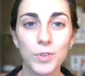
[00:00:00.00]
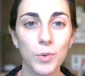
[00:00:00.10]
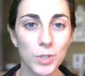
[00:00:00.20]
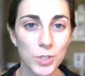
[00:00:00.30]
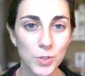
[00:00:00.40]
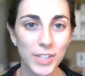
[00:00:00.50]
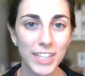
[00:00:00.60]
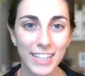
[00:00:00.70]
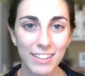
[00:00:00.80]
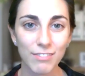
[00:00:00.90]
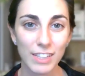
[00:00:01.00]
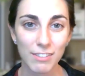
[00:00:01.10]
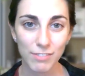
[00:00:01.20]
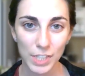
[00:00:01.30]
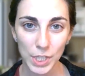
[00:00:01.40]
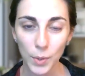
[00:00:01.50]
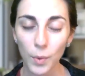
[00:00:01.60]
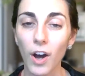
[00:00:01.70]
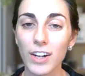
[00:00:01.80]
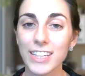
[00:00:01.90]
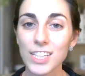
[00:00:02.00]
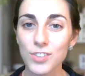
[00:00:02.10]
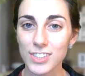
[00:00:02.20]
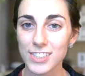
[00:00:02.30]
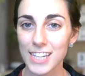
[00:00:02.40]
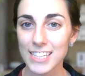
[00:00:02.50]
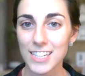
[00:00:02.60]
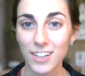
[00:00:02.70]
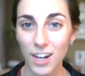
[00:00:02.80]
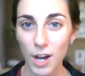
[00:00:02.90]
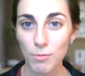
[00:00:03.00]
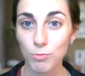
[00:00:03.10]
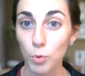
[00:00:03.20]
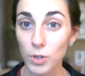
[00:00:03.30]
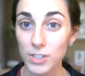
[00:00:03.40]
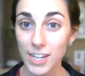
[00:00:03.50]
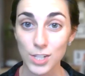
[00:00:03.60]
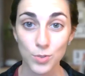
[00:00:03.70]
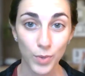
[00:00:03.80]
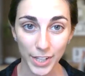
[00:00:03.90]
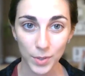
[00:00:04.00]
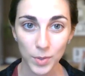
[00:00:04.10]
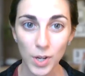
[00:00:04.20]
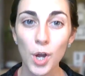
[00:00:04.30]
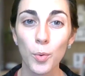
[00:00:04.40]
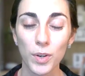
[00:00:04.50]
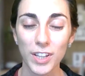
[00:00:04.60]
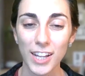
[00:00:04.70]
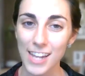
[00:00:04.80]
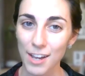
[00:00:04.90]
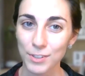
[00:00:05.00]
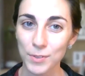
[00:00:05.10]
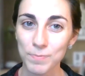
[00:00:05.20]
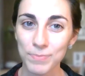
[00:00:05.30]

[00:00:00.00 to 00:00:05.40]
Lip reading: or tuning in via video on heattreattoday.com/radio, we're glad to have you.